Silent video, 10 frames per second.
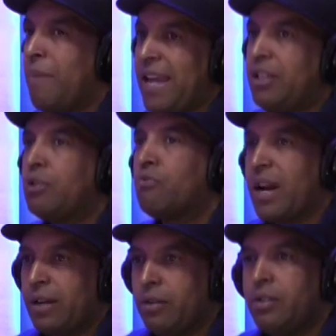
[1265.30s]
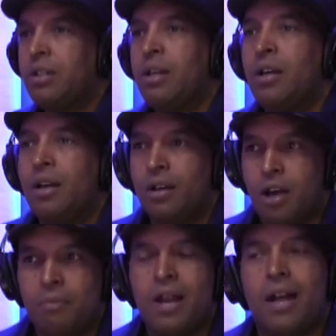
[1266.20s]
major records
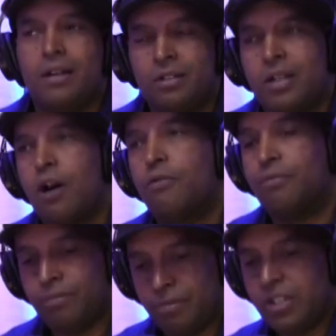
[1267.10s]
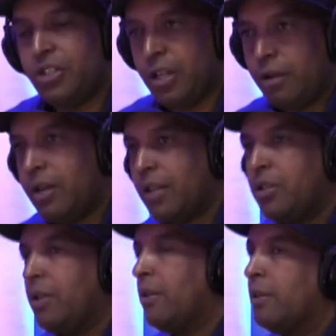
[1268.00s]
coming out of the South this year and next
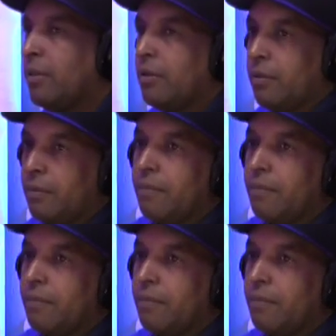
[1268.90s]
year. Yeah, yeah, and you